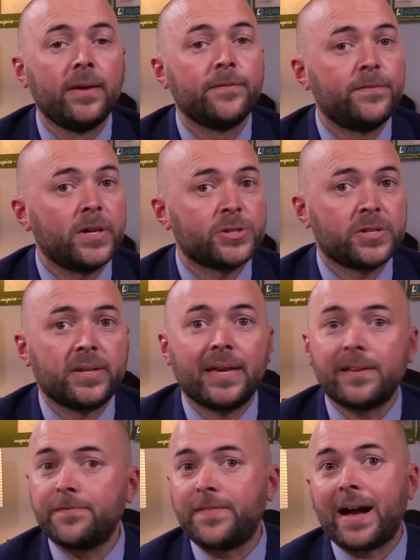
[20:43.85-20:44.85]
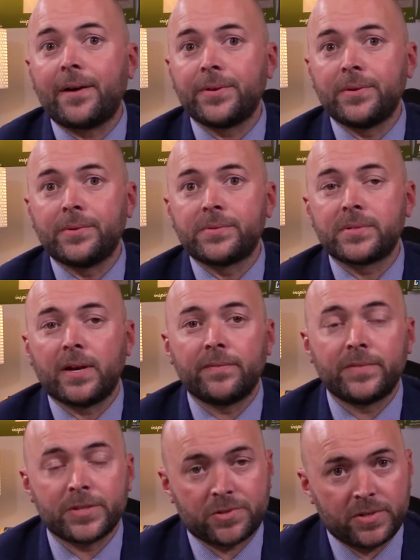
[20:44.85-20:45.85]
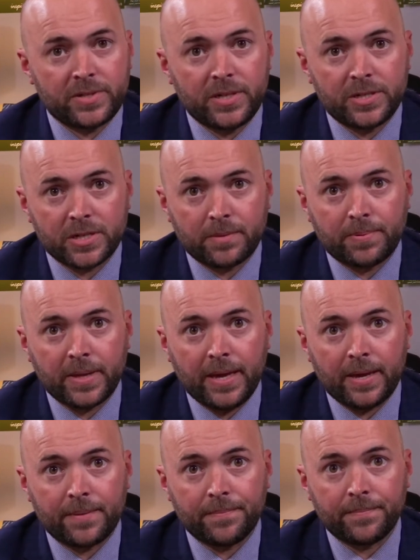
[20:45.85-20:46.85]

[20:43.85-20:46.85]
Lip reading: vision, and values of the strategic plan.